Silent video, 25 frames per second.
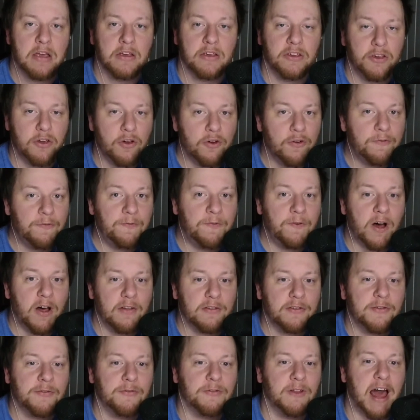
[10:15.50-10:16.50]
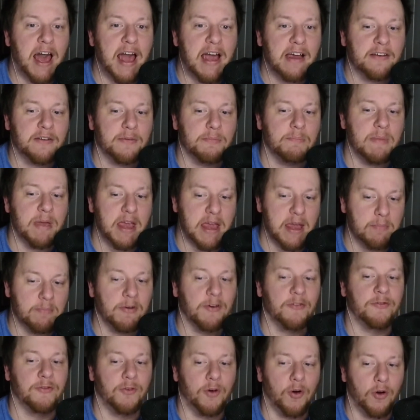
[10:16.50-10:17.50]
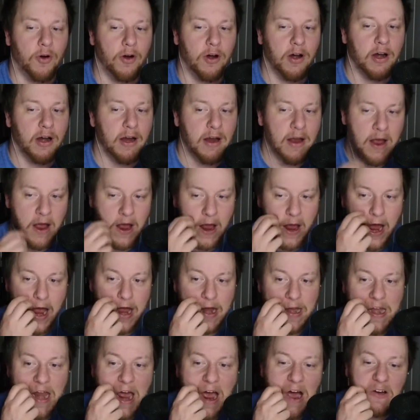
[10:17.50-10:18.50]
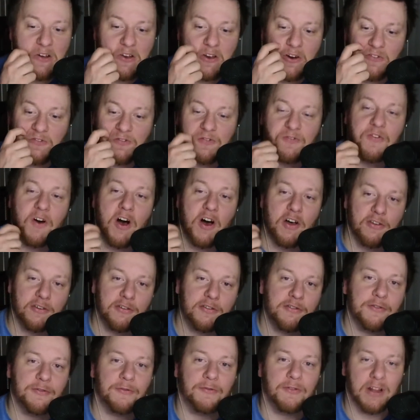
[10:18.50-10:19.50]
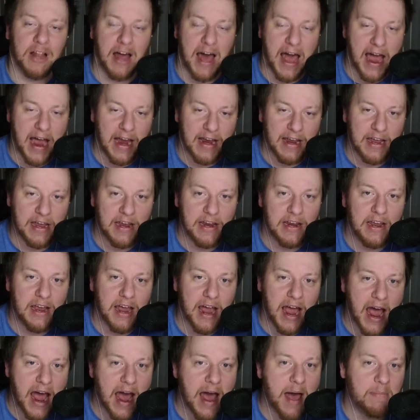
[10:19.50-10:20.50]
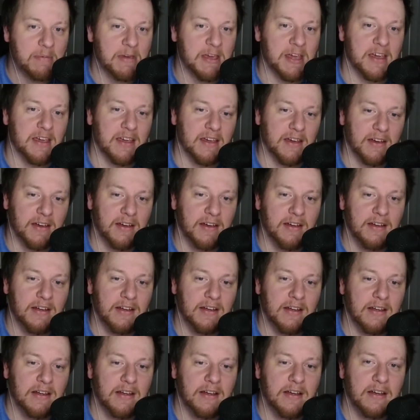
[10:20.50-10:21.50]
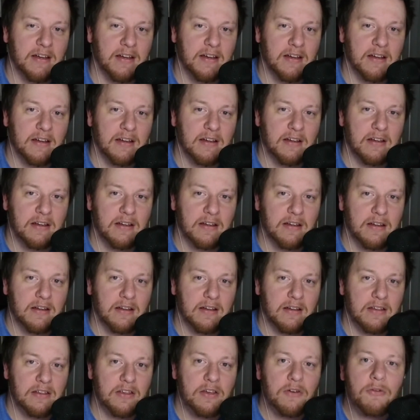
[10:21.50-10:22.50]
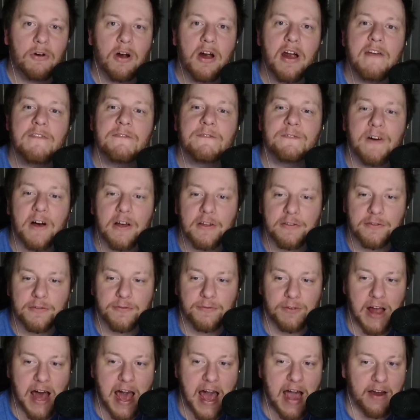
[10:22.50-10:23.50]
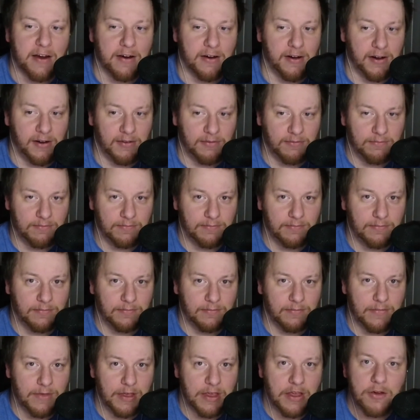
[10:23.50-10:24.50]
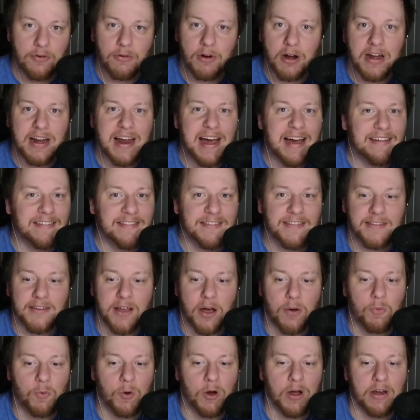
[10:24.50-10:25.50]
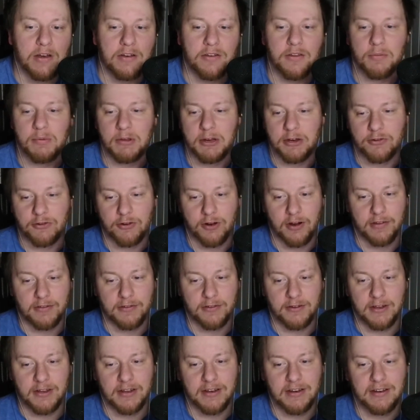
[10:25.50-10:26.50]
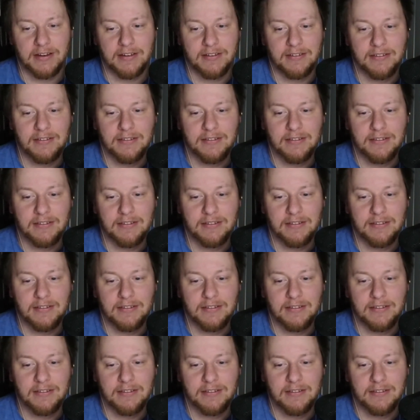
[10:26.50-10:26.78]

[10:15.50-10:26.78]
You false flagged me before, and now you're false flagging Abby. You are a false flagger. You are not someone to be trusted.